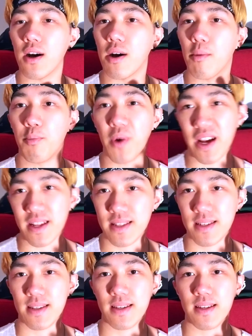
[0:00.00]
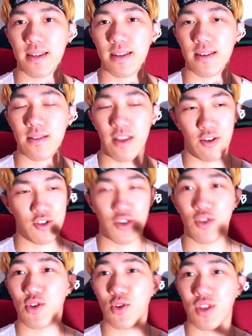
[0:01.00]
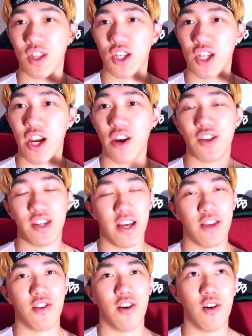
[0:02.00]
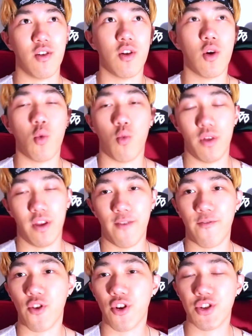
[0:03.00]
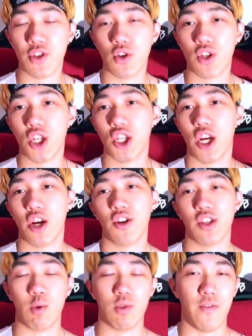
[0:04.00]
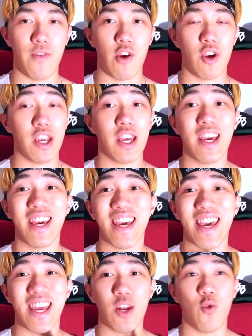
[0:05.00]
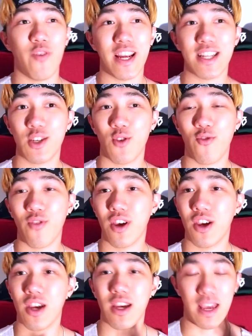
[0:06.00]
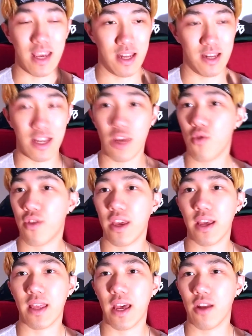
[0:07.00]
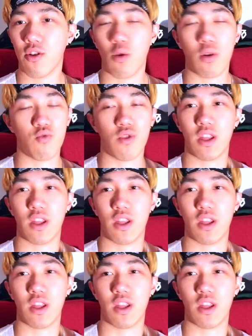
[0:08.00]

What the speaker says: But they're still using the chairs, and I thought when they first used the chairs, it was a very innovative and new thing that no one really